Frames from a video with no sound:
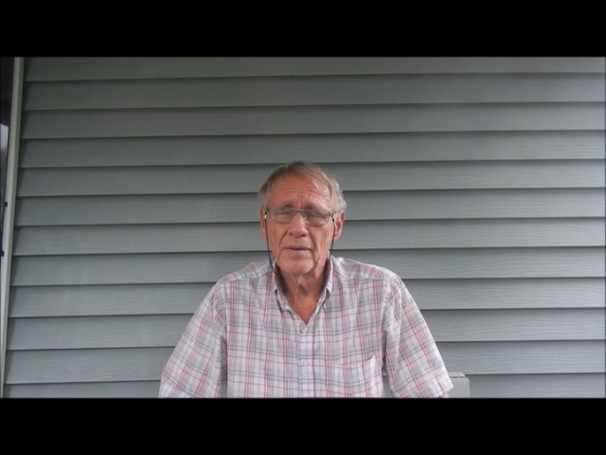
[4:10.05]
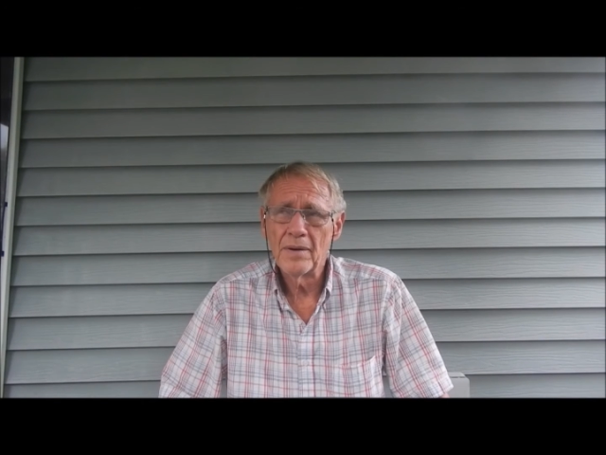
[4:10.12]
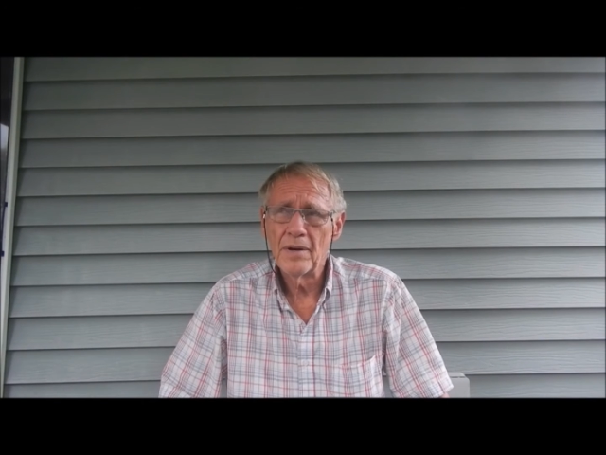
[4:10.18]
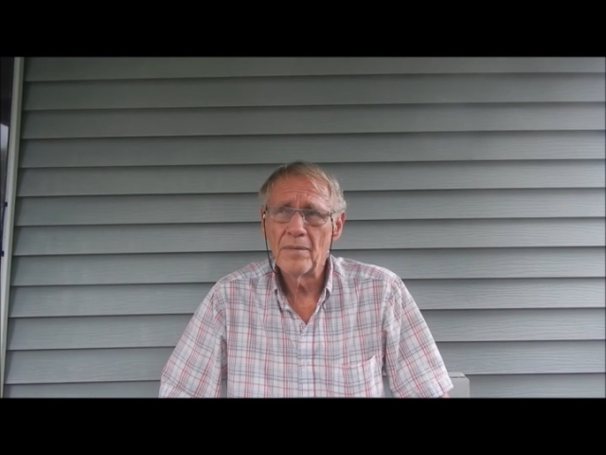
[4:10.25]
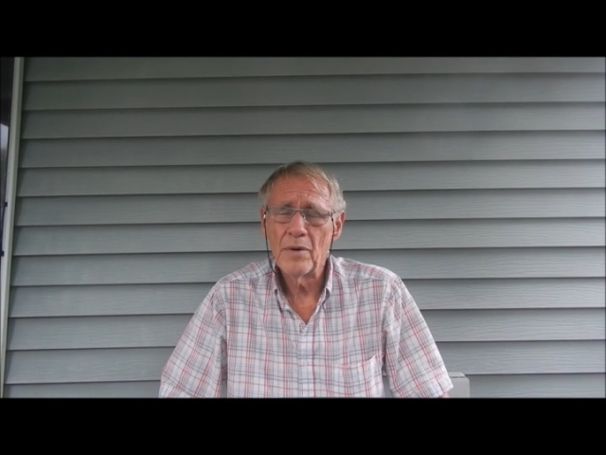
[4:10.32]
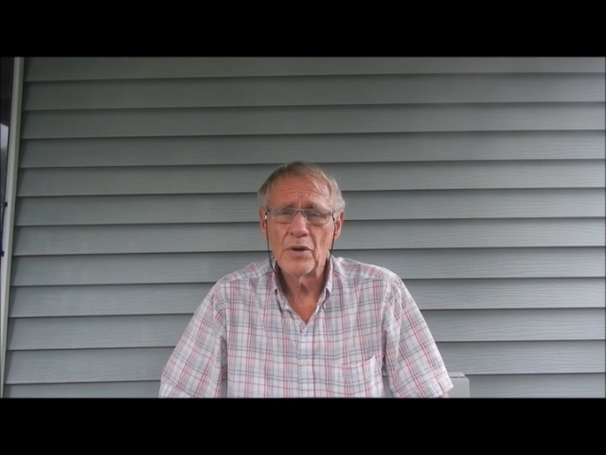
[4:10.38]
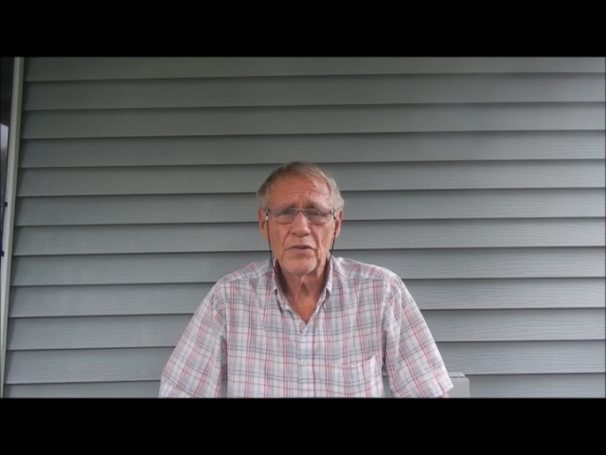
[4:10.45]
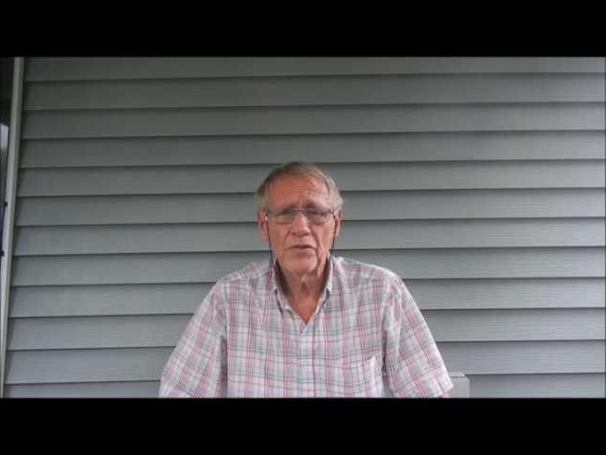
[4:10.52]

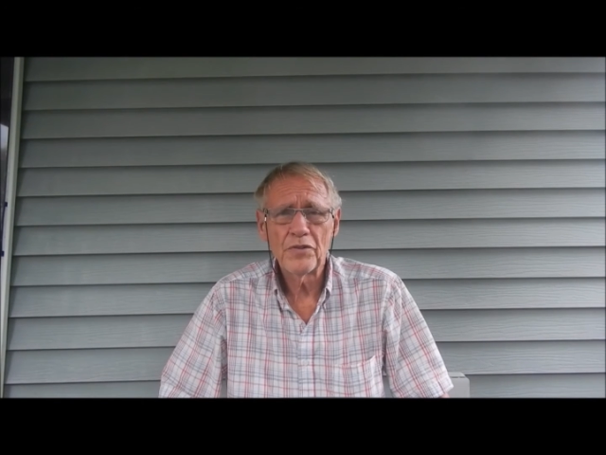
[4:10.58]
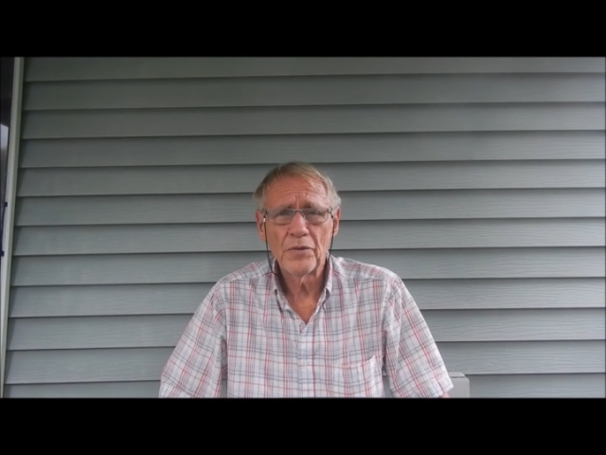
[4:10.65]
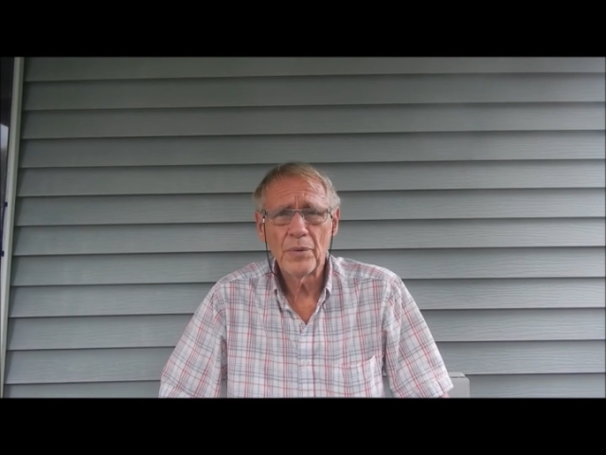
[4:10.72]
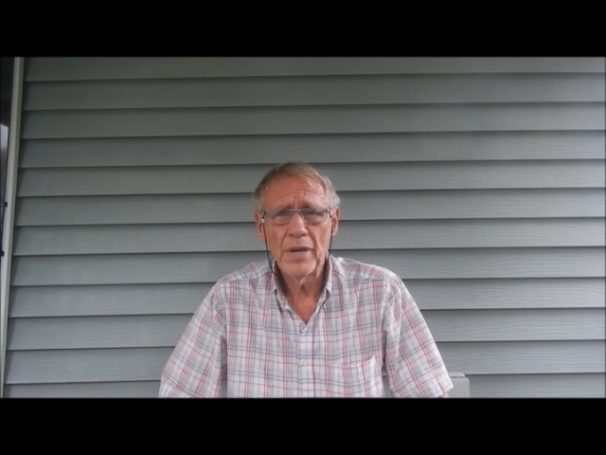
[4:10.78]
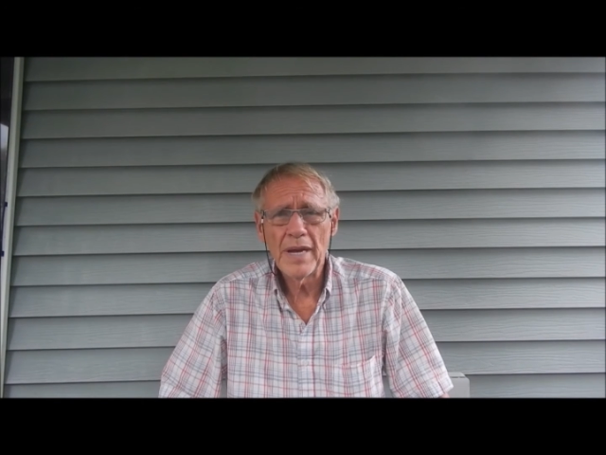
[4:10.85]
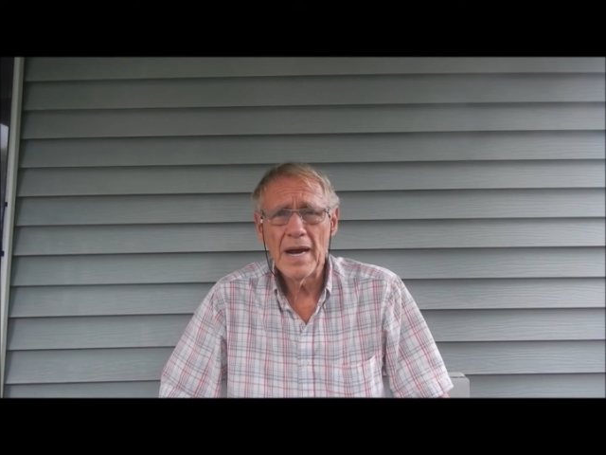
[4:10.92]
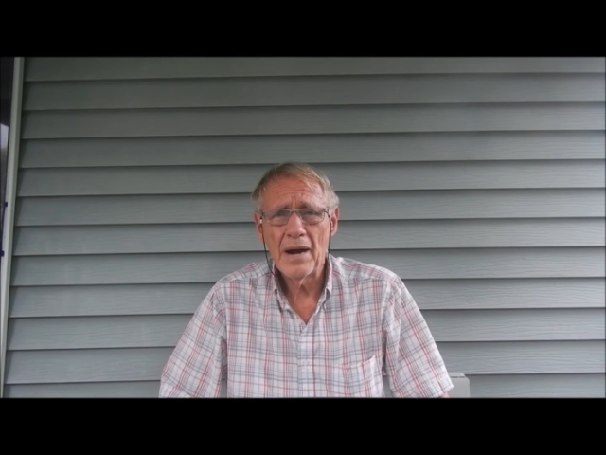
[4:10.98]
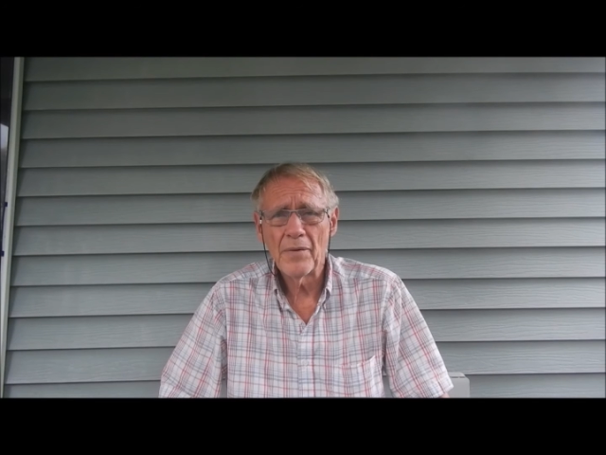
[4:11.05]
almost
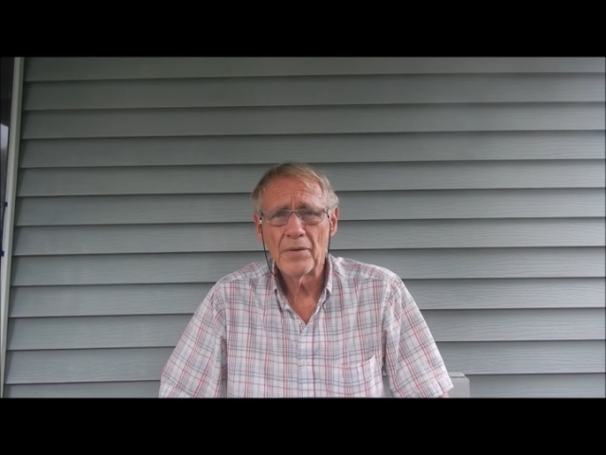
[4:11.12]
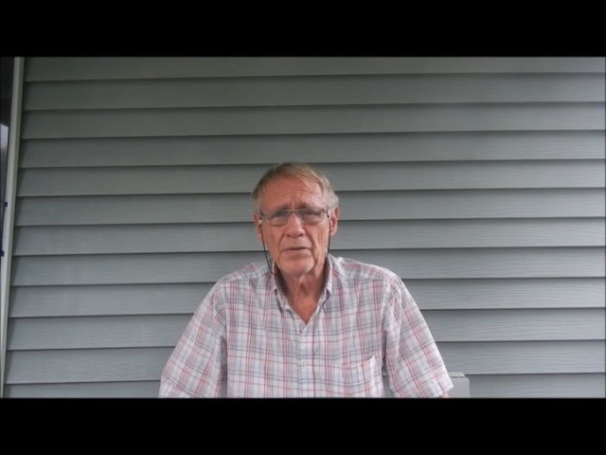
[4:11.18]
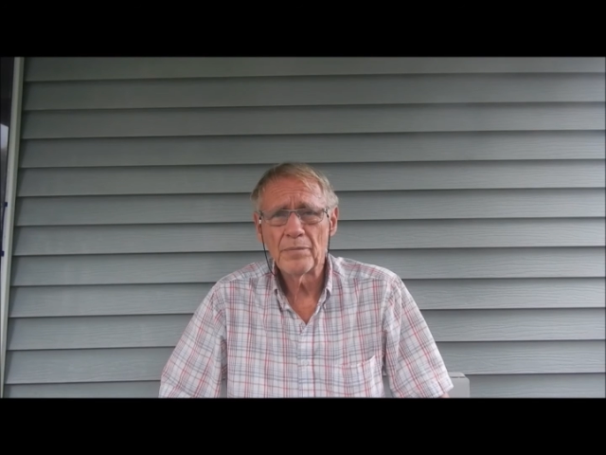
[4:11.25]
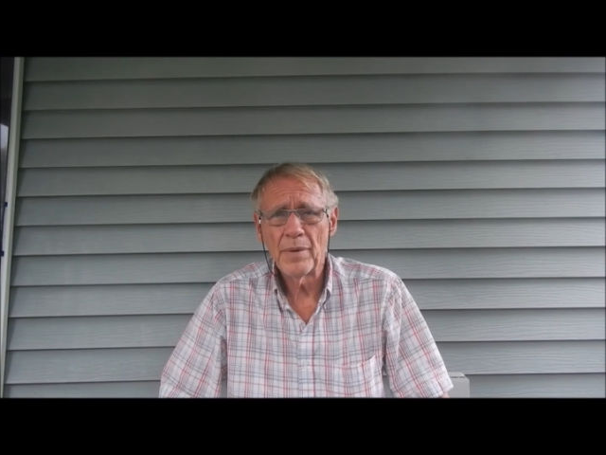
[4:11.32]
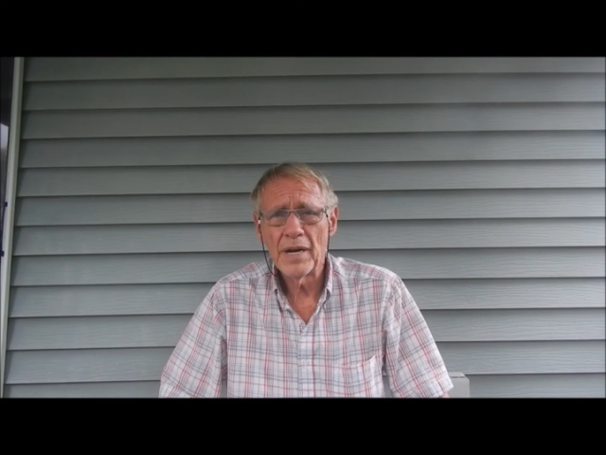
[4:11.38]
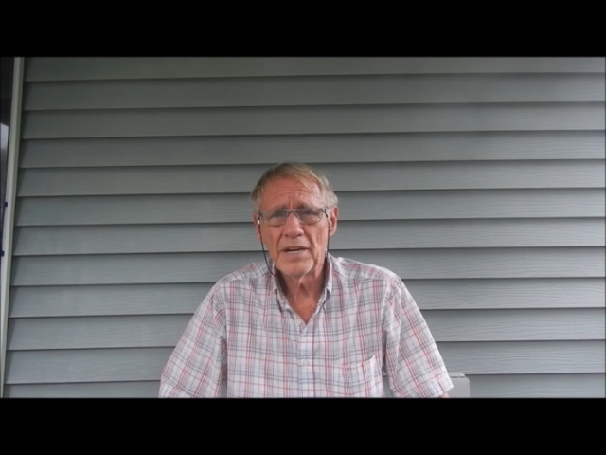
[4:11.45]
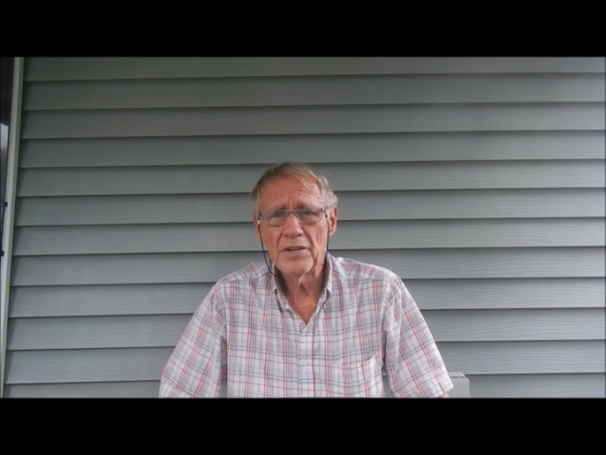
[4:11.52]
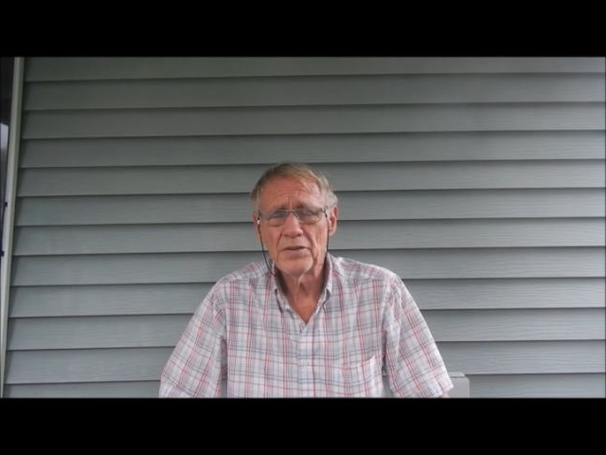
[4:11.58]
3 hours
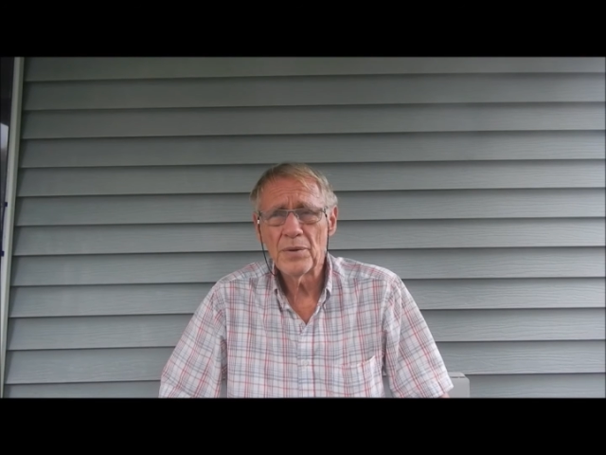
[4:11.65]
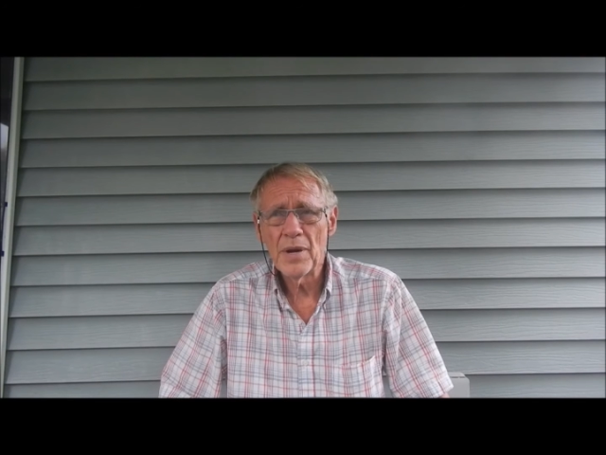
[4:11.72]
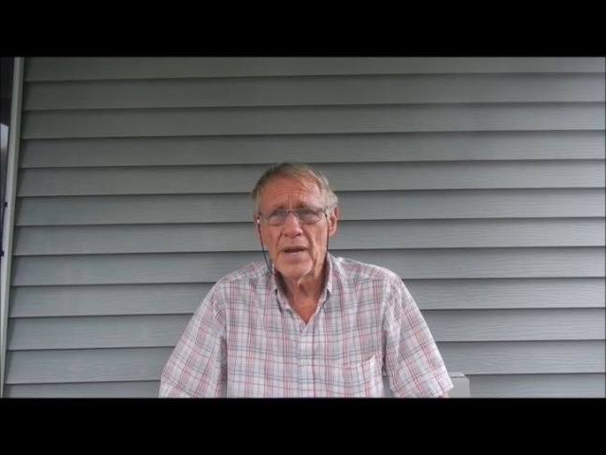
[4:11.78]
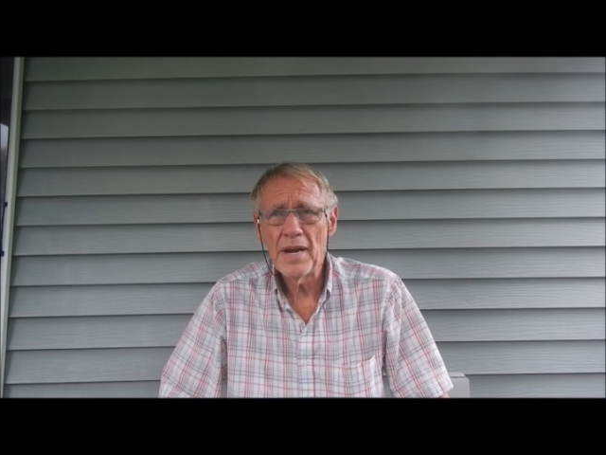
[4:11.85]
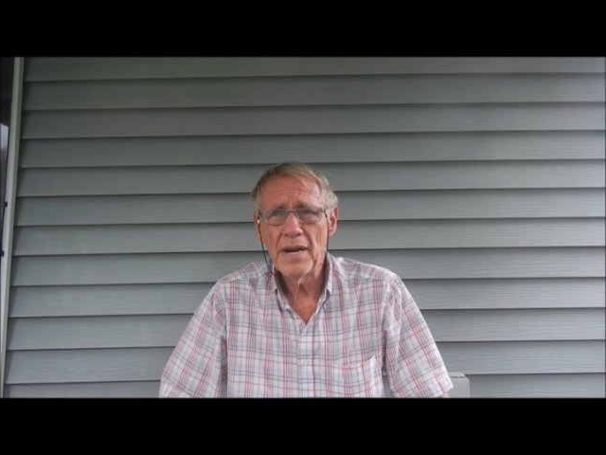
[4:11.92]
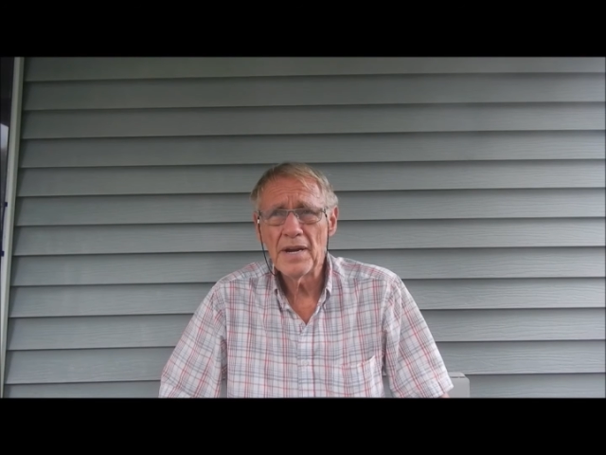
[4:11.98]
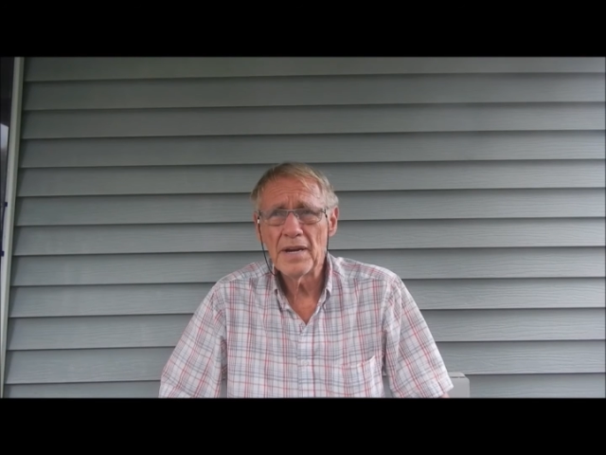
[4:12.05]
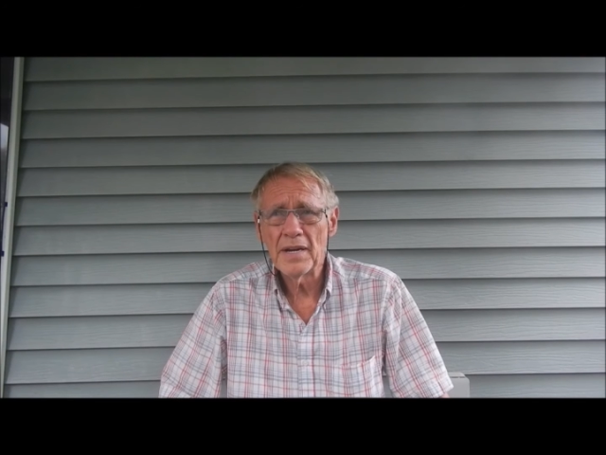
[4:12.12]
by
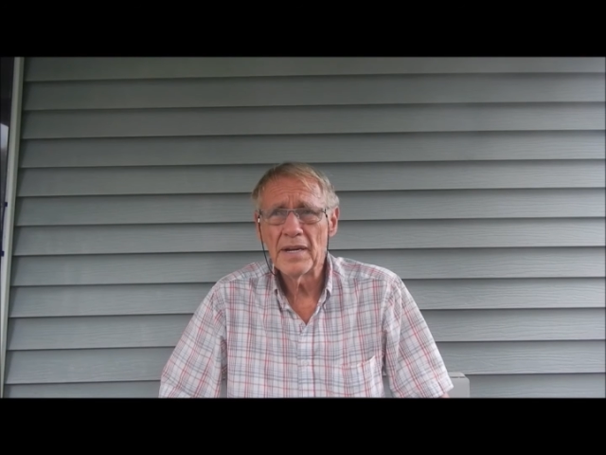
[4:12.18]
train to